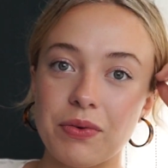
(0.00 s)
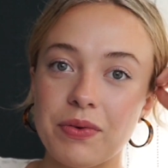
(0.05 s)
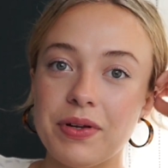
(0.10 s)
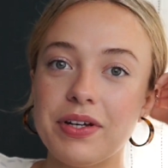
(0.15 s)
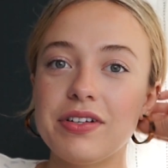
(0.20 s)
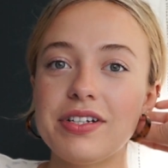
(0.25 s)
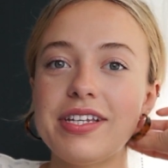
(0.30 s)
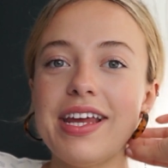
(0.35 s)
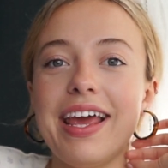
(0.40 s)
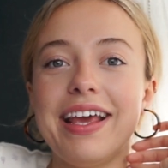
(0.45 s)
when
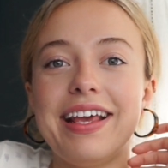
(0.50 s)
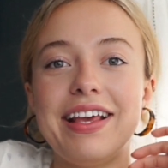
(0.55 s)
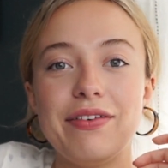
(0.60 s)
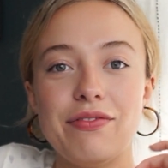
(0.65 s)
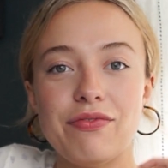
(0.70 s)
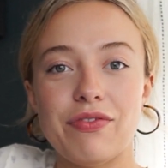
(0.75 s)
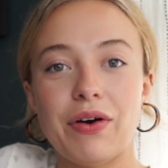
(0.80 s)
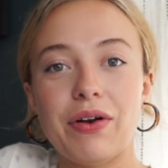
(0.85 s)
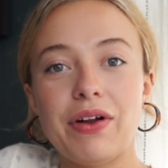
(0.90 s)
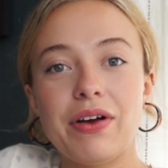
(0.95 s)
we were
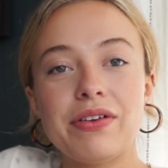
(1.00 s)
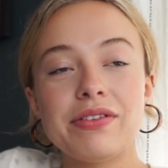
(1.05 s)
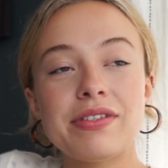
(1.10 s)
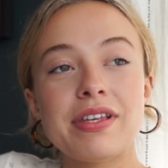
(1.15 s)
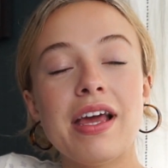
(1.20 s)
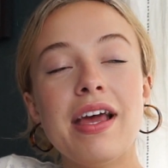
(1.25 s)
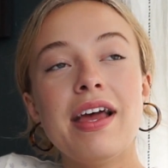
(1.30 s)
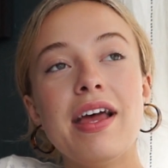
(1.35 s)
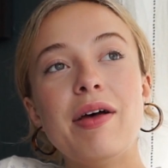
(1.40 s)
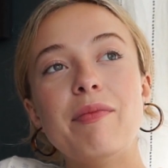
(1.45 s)
taking photos,
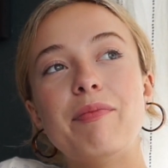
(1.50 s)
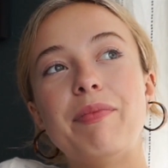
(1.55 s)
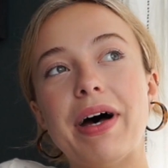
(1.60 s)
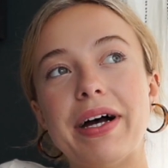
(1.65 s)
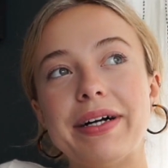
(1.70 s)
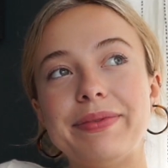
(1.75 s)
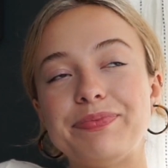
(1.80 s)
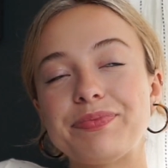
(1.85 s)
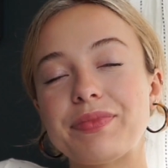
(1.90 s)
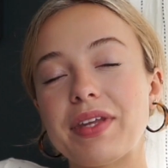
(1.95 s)

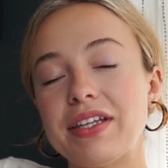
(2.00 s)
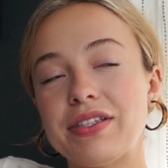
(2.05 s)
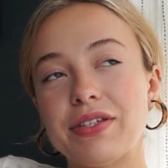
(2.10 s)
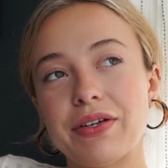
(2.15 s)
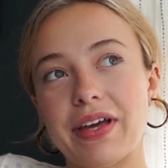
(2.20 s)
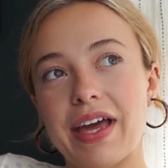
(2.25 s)
but it's